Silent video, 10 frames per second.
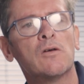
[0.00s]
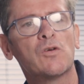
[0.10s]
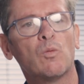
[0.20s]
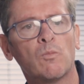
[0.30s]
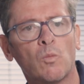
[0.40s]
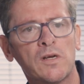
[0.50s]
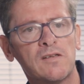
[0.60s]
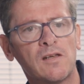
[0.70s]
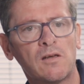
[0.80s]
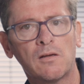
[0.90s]
So what
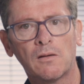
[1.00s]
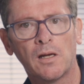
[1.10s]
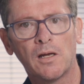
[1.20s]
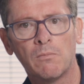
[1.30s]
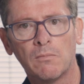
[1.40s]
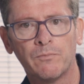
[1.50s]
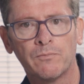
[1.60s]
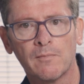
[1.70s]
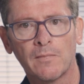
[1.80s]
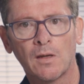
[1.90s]
is it
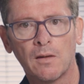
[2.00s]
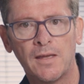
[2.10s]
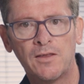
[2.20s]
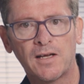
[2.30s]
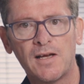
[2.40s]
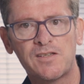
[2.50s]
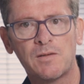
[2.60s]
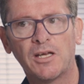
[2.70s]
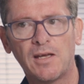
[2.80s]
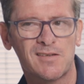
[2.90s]
that the
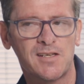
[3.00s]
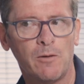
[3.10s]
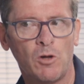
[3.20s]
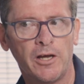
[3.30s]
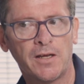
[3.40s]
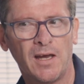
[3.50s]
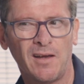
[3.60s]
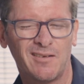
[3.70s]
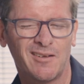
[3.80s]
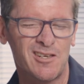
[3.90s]
customer can say, well,
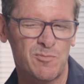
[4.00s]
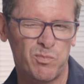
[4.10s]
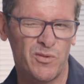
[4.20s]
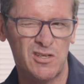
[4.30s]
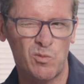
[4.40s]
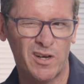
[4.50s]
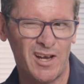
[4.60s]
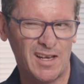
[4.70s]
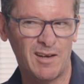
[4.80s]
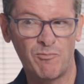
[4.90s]
okay, this one
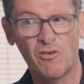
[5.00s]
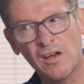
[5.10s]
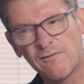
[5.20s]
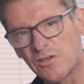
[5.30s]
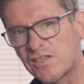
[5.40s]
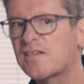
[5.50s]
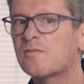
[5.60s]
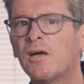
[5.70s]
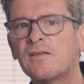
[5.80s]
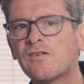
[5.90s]
I can run for 6
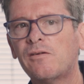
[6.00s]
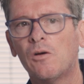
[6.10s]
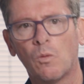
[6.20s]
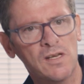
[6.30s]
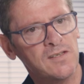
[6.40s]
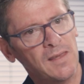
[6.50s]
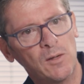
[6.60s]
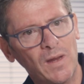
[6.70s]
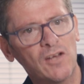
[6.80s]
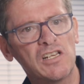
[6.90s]
months. What is it
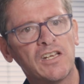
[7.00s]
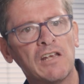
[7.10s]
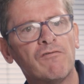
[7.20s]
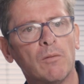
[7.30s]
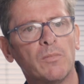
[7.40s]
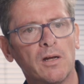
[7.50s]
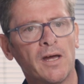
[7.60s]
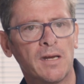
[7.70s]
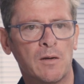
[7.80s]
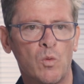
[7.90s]
that we actually give them?
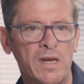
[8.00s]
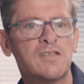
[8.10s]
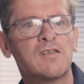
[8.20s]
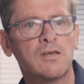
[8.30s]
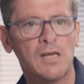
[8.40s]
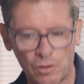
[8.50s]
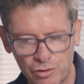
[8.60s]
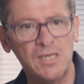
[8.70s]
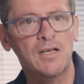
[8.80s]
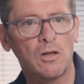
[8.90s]
And when is it
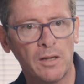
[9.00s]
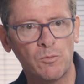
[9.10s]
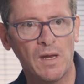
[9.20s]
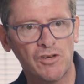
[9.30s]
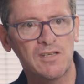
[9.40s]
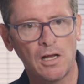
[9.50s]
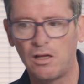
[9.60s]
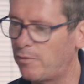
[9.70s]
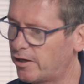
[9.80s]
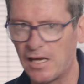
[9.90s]
critical that we have to tell
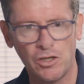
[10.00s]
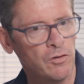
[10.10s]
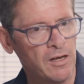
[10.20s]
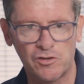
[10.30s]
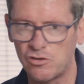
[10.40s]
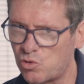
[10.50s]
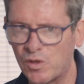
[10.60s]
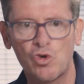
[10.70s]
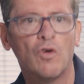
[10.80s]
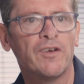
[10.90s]
them, okay, you have to
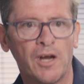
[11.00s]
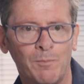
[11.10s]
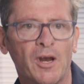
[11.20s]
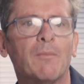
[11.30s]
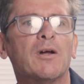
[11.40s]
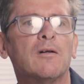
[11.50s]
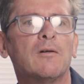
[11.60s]
switch off and open up?